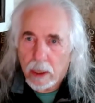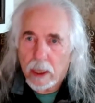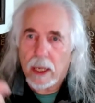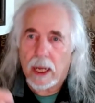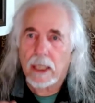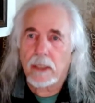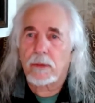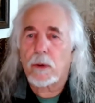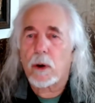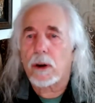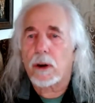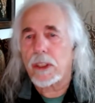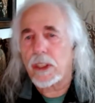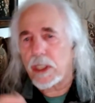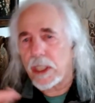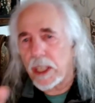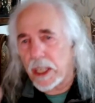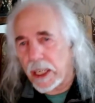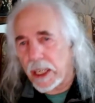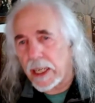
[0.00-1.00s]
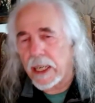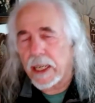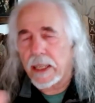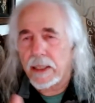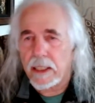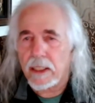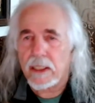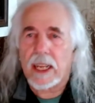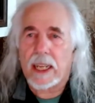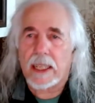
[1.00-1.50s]
as far as seeking and
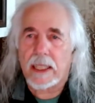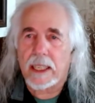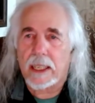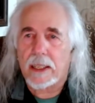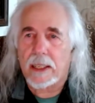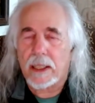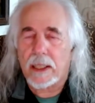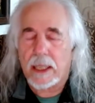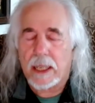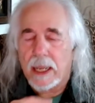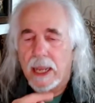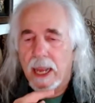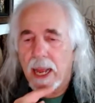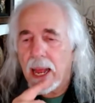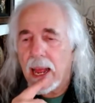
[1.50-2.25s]
this, that, and the other thing.